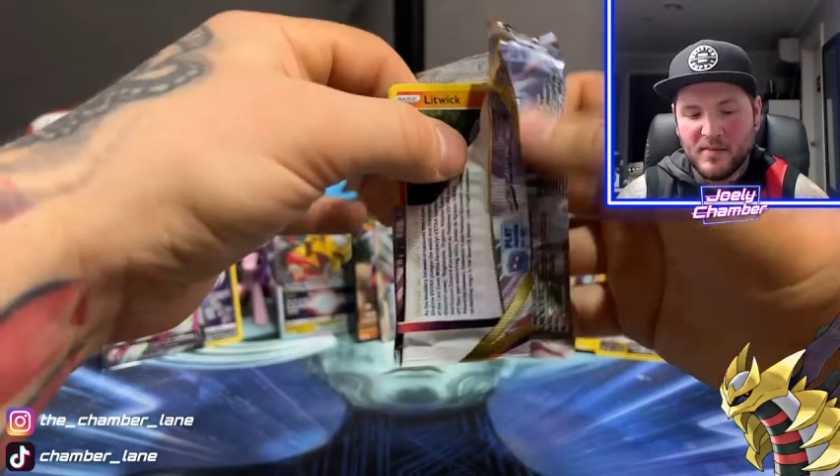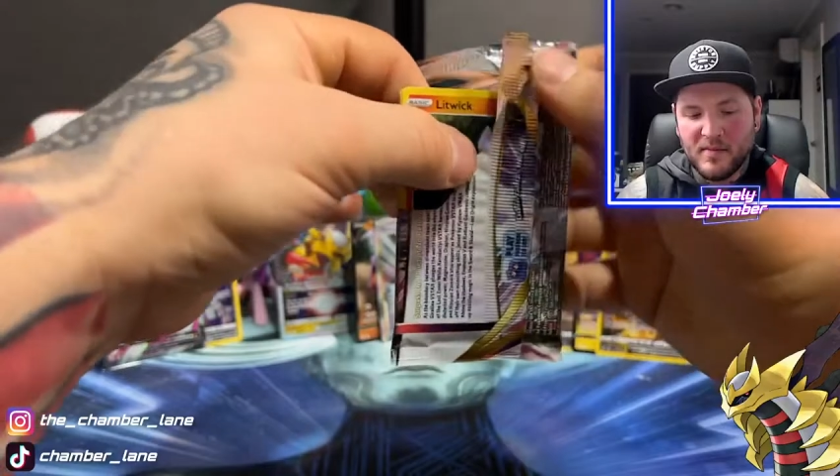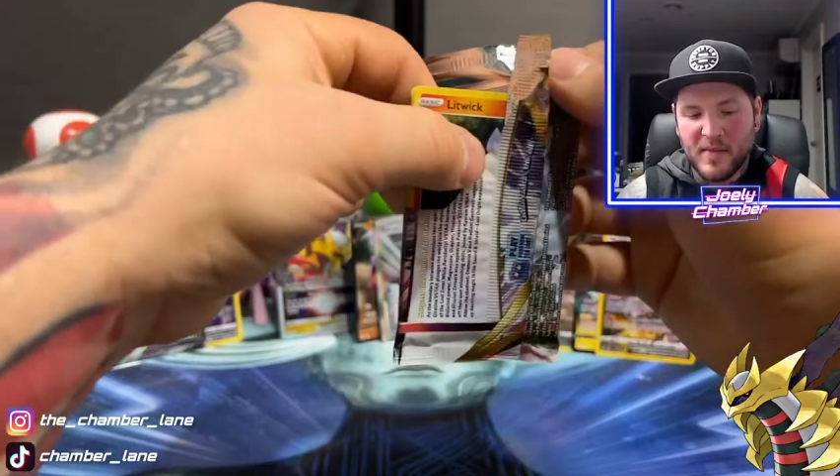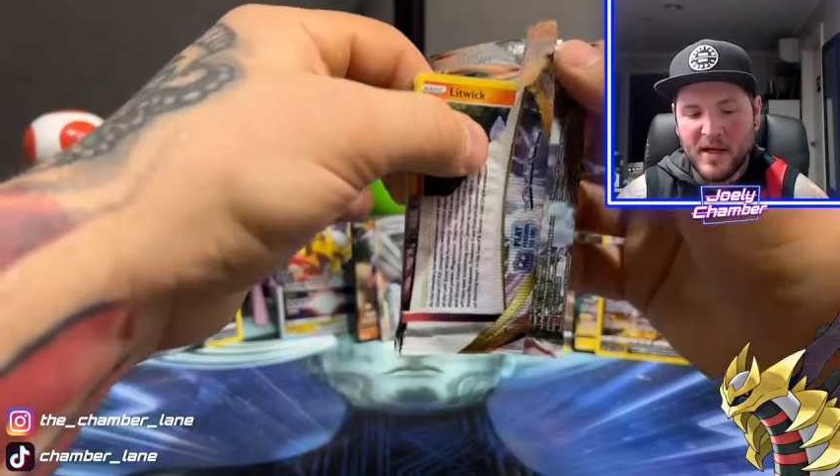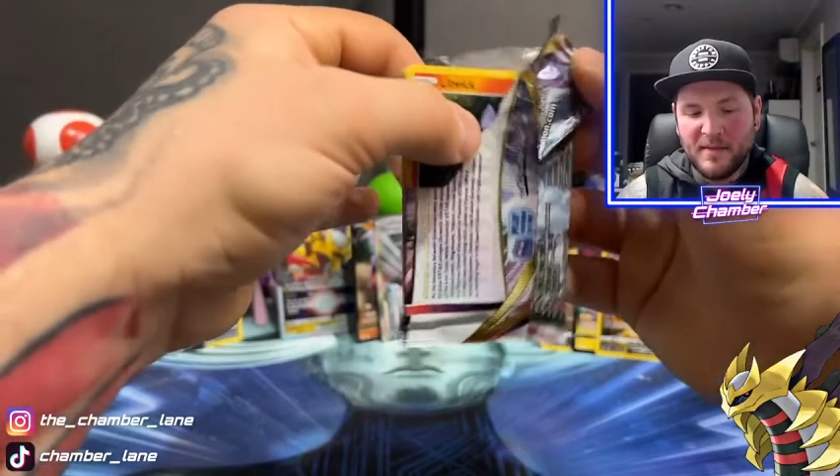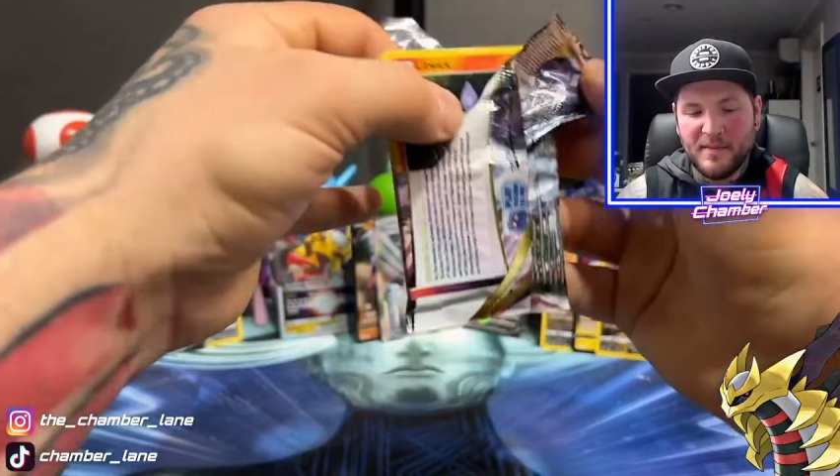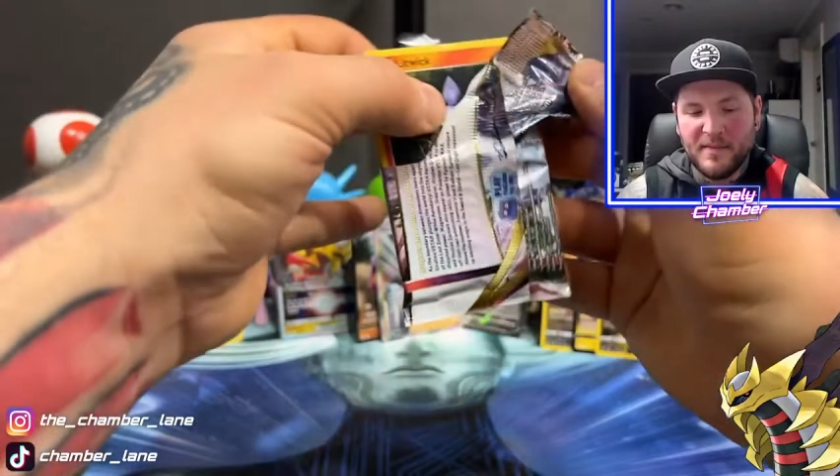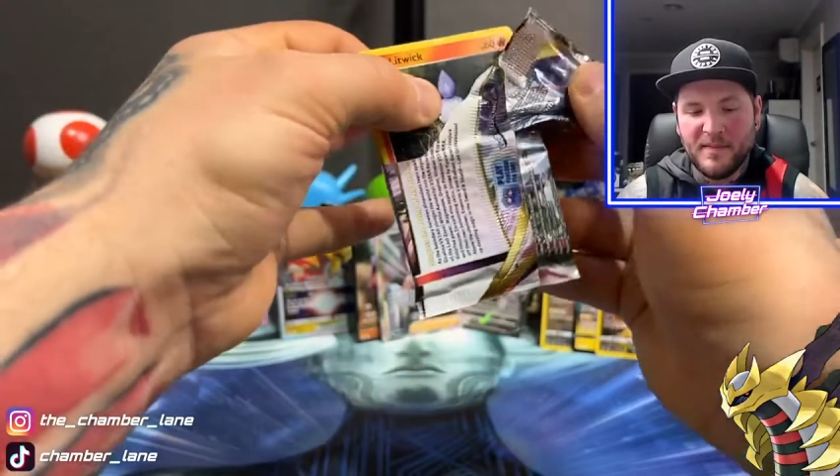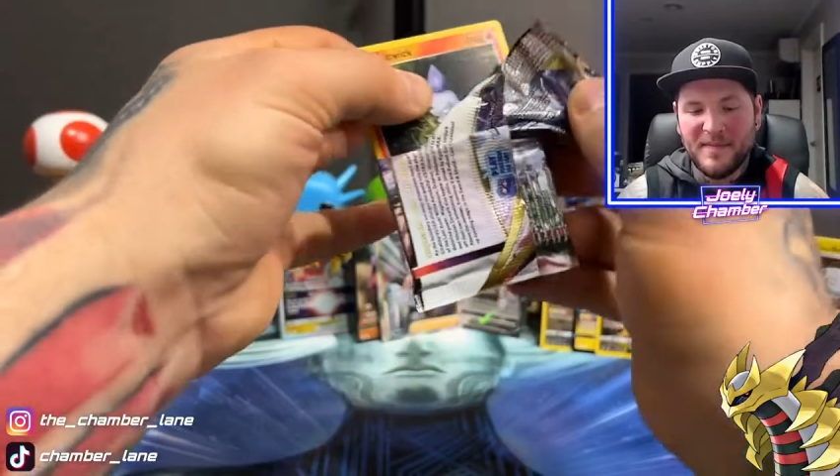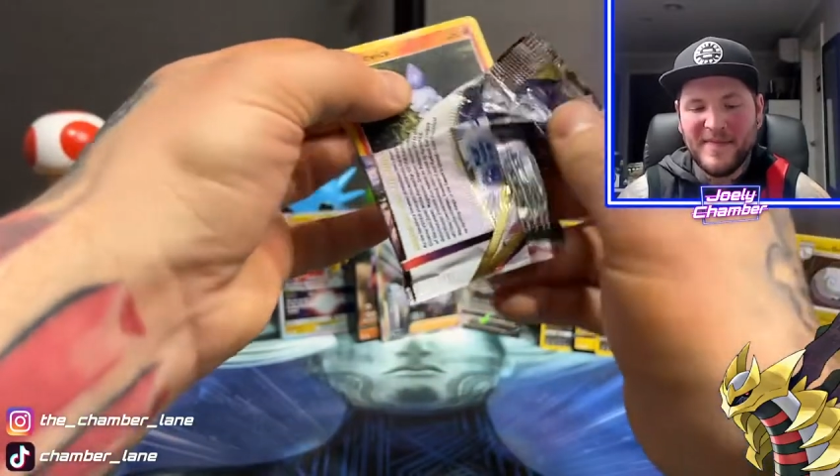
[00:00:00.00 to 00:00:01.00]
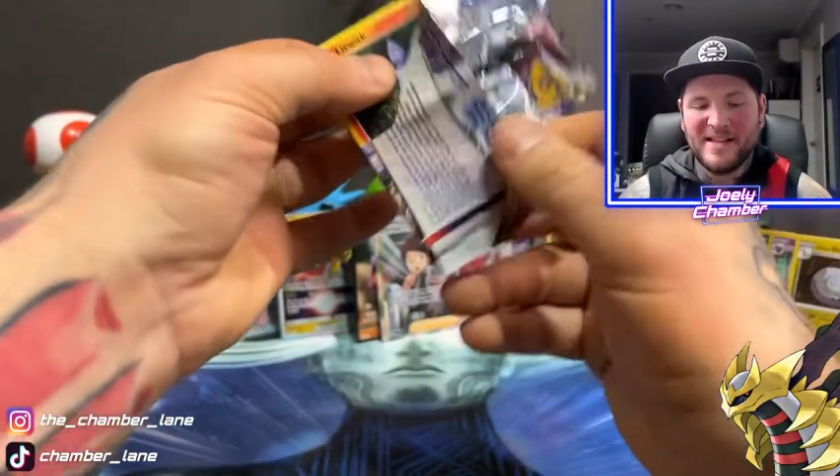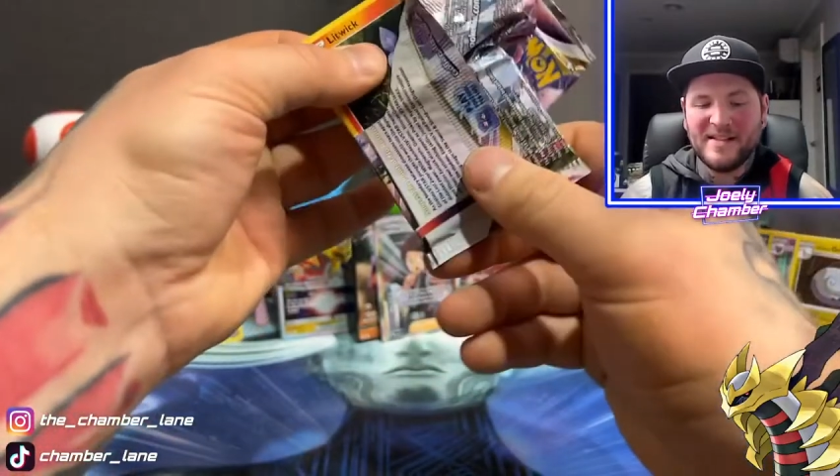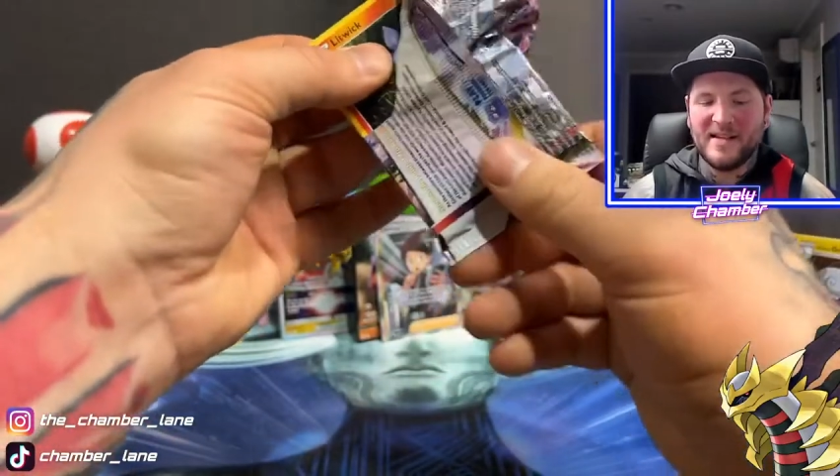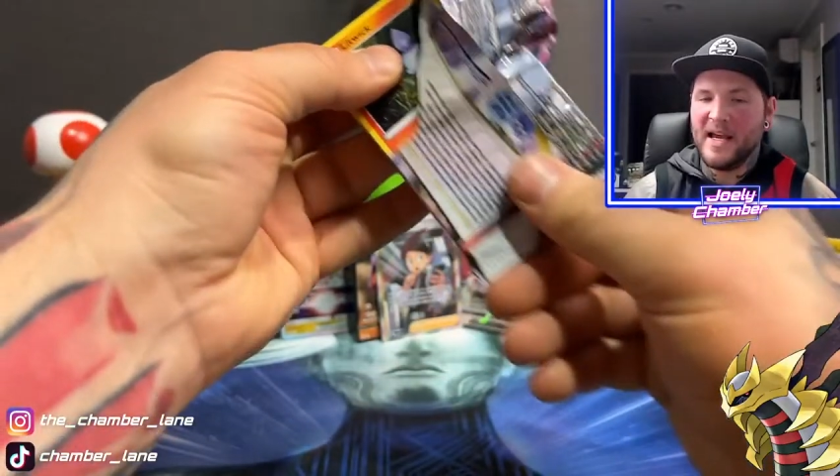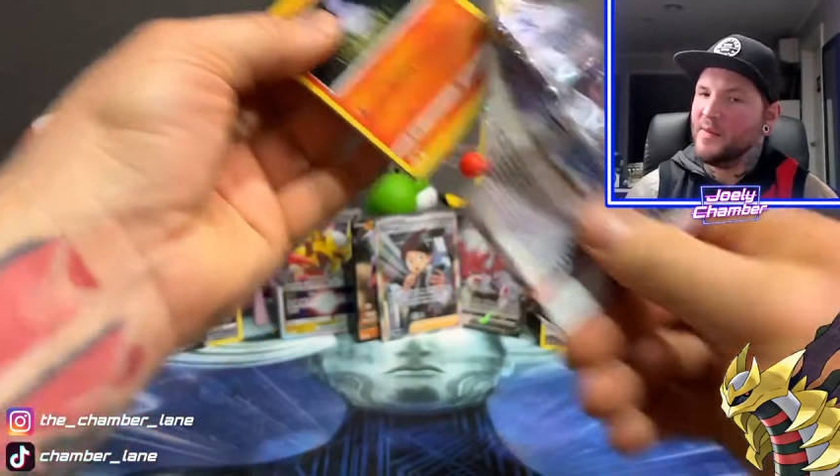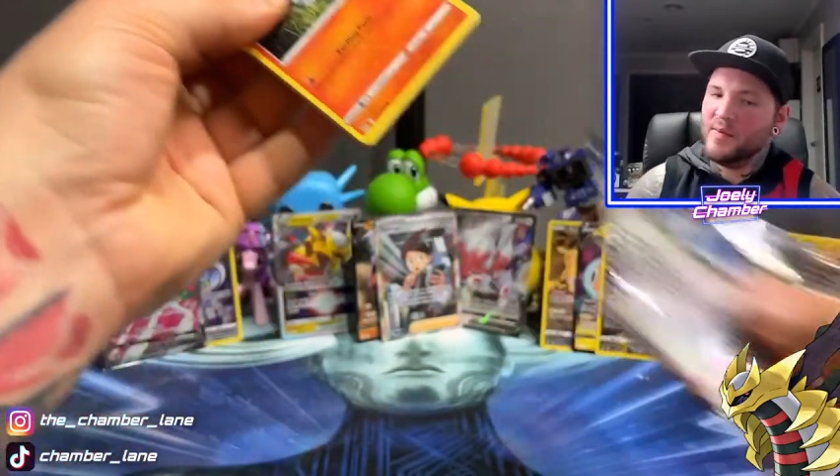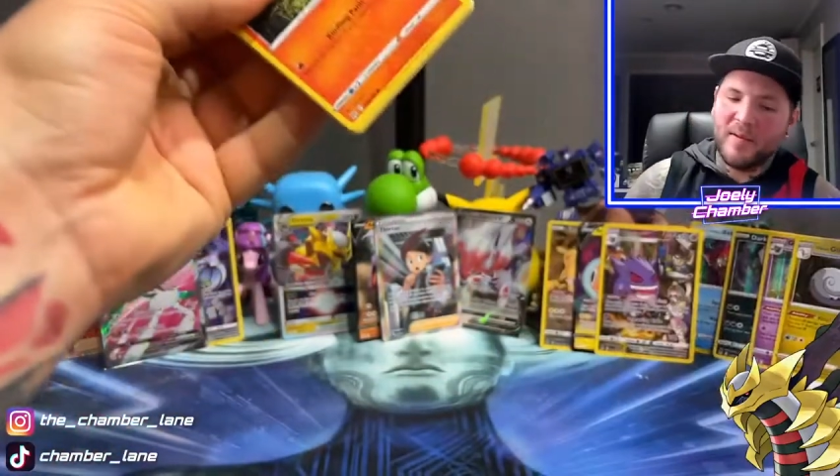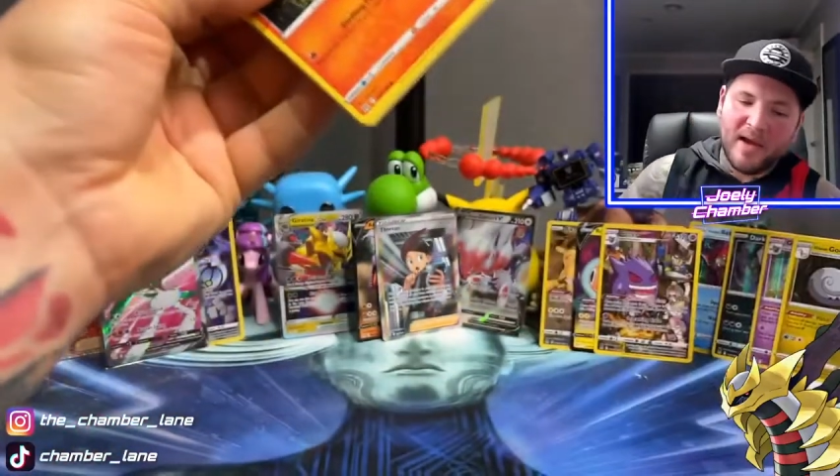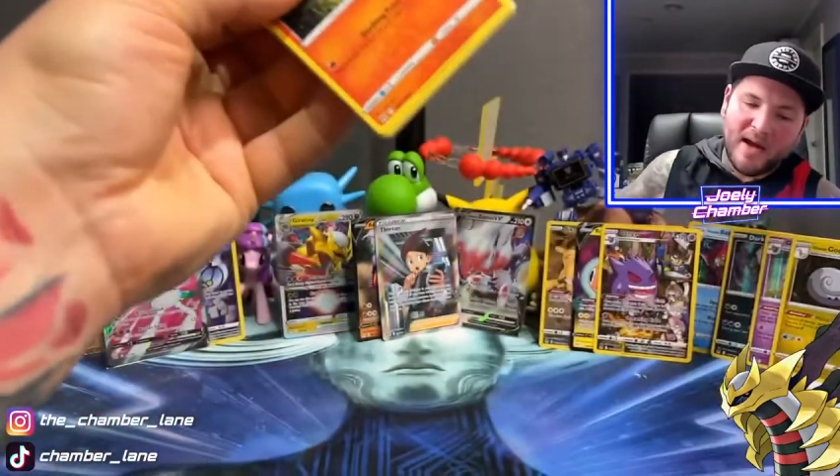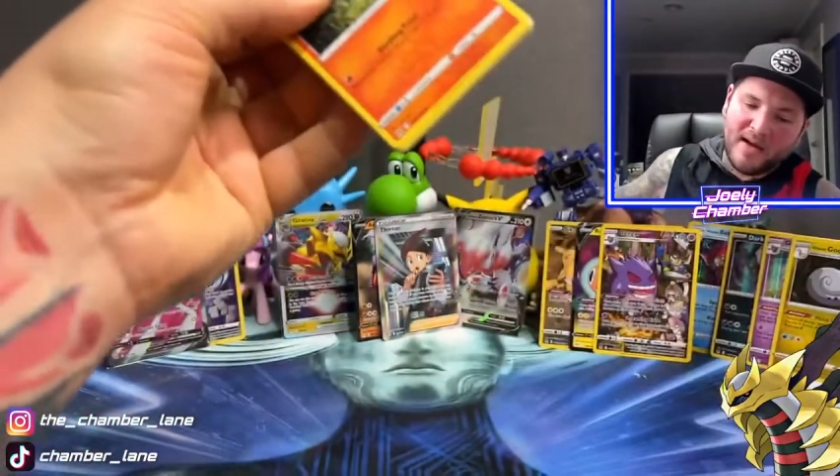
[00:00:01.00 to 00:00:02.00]
But that's the game we
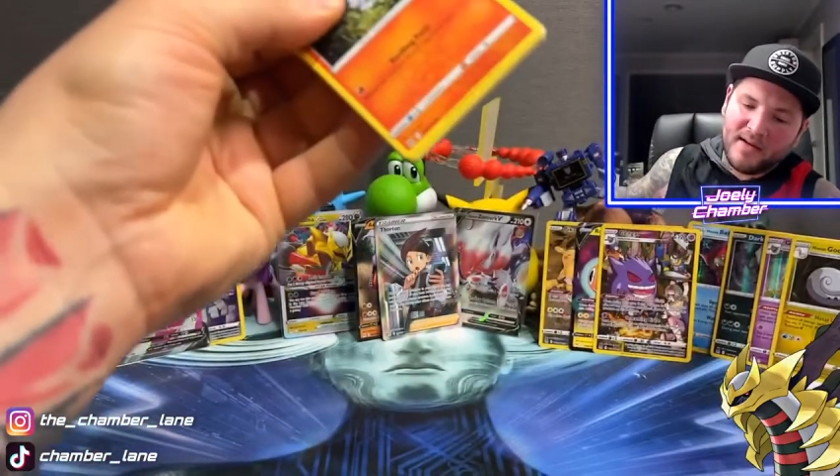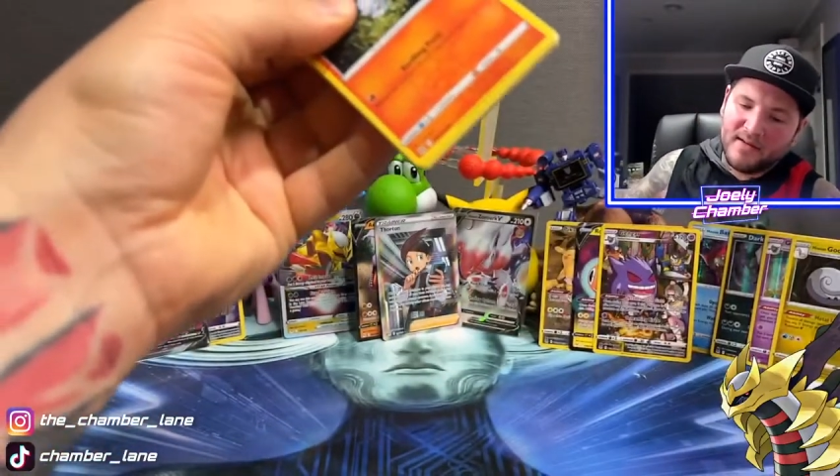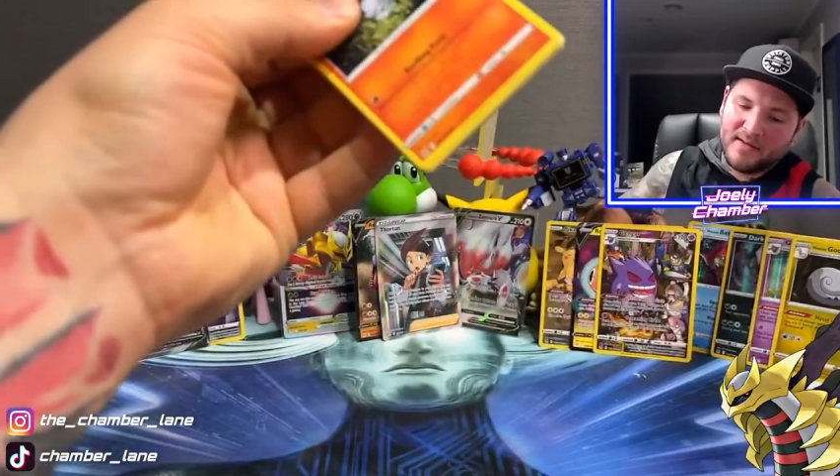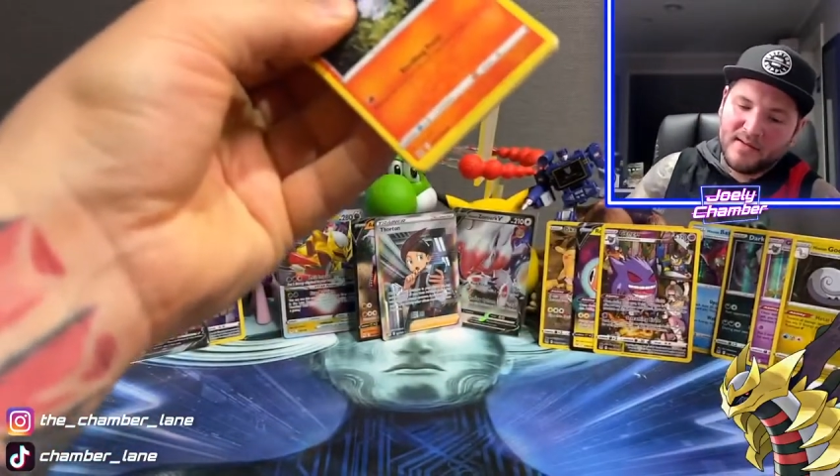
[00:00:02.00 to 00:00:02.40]
play.